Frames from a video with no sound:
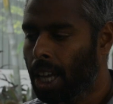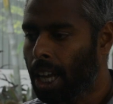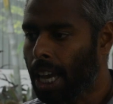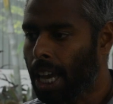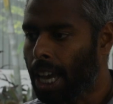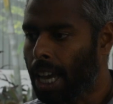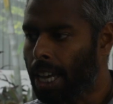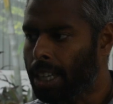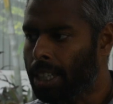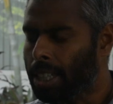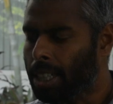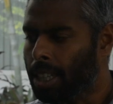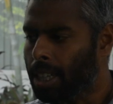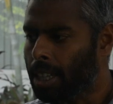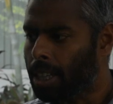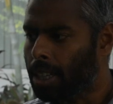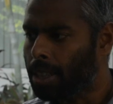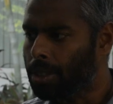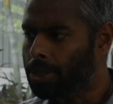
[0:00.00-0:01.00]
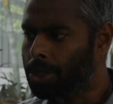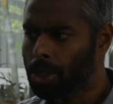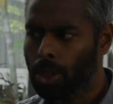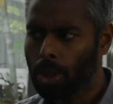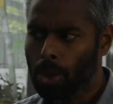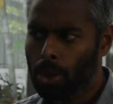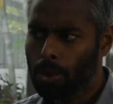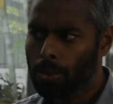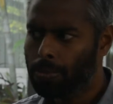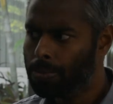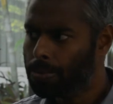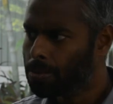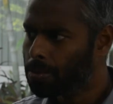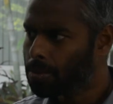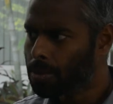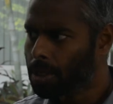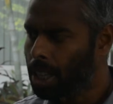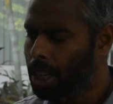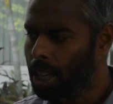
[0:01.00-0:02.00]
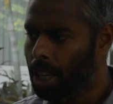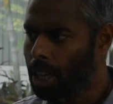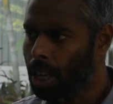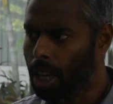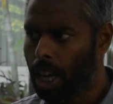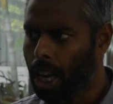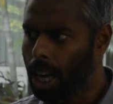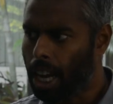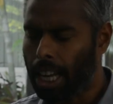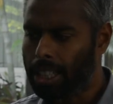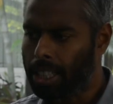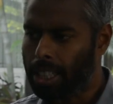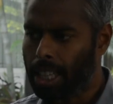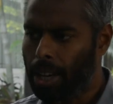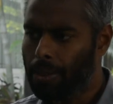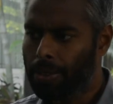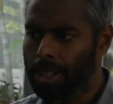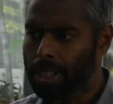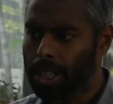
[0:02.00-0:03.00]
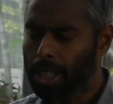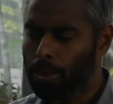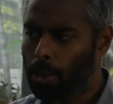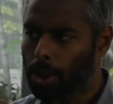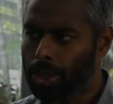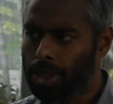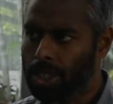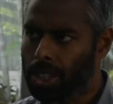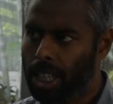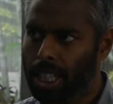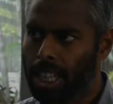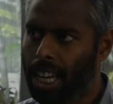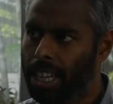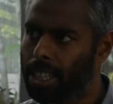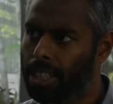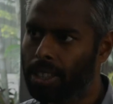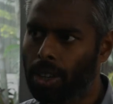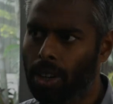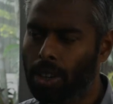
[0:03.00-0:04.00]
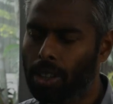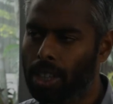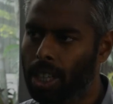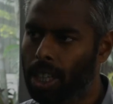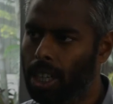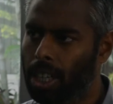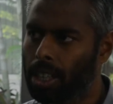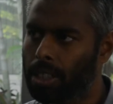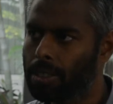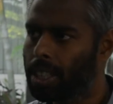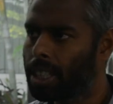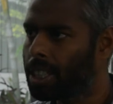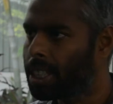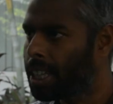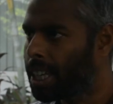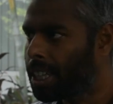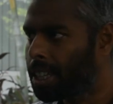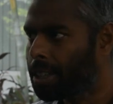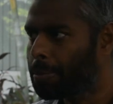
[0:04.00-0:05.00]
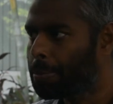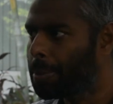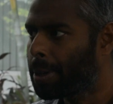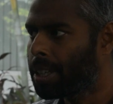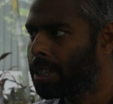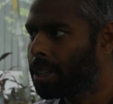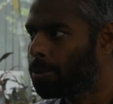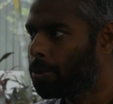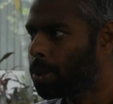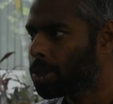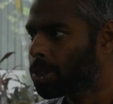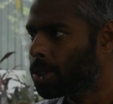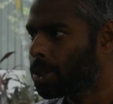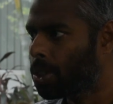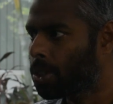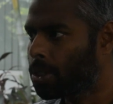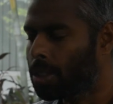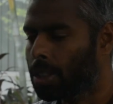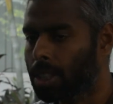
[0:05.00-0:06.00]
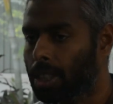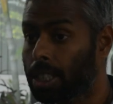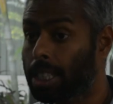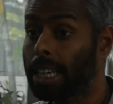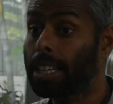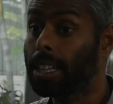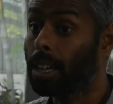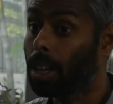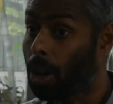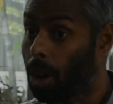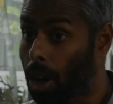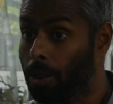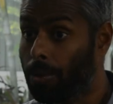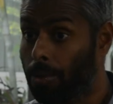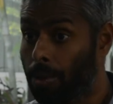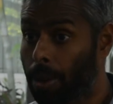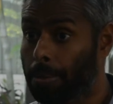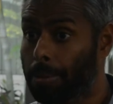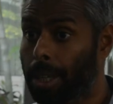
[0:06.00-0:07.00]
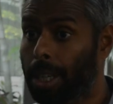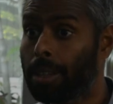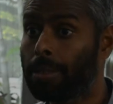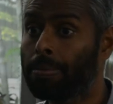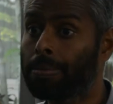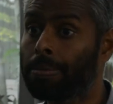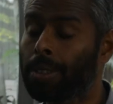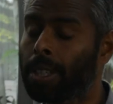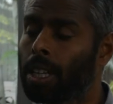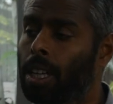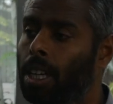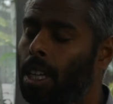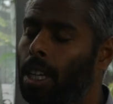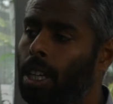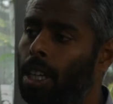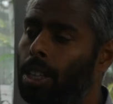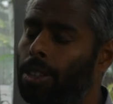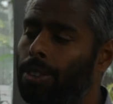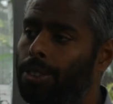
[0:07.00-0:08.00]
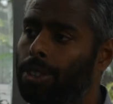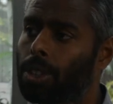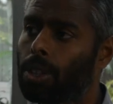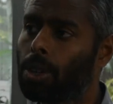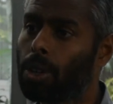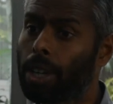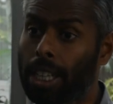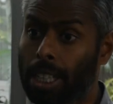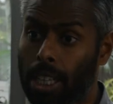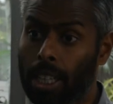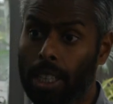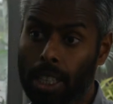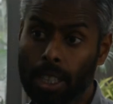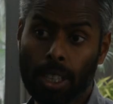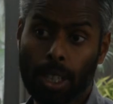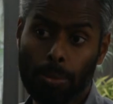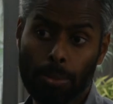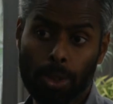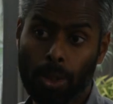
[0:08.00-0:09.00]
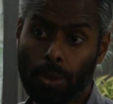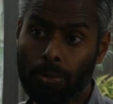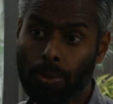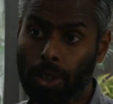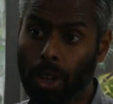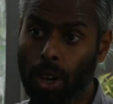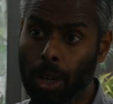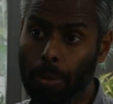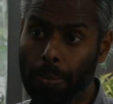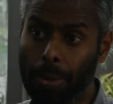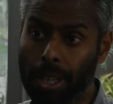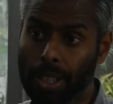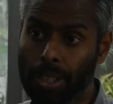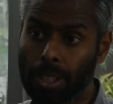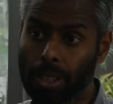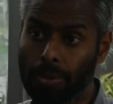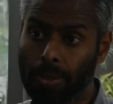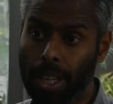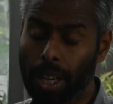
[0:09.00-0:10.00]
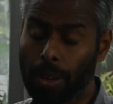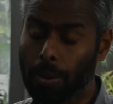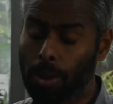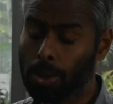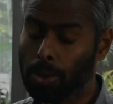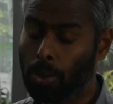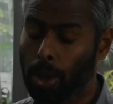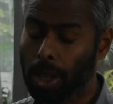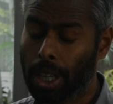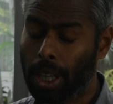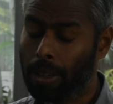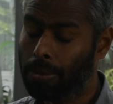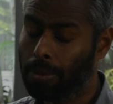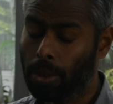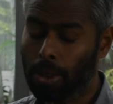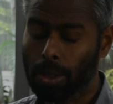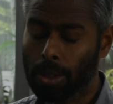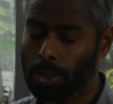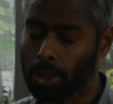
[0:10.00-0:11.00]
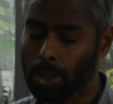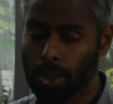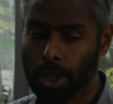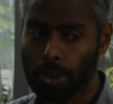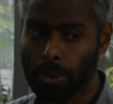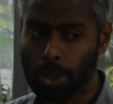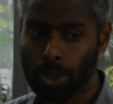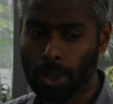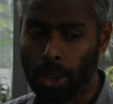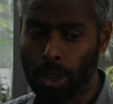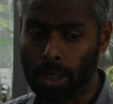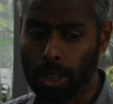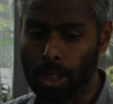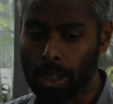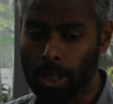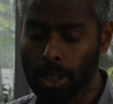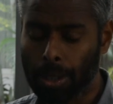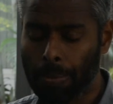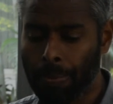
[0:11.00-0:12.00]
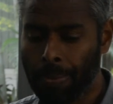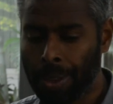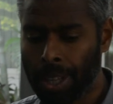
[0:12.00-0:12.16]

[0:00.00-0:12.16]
And uh, so I think everything was said. I did not, uh, the training period was not that long for me. So in, in terms of corporation where I was working for, so it was all good.